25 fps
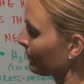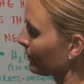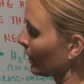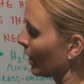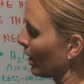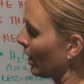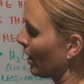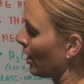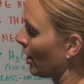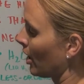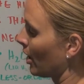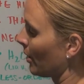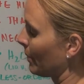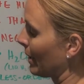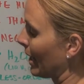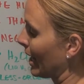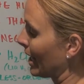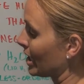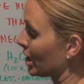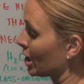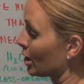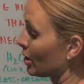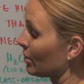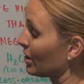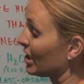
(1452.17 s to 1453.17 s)

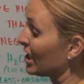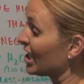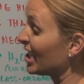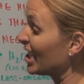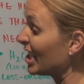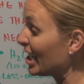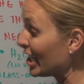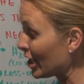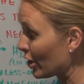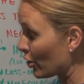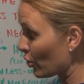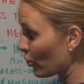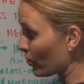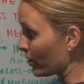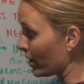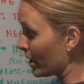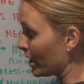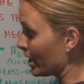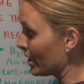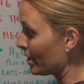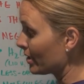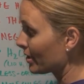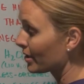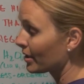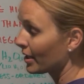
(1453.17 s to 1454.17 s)
has
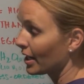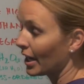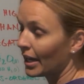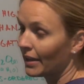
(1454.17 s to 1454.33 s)
decreased,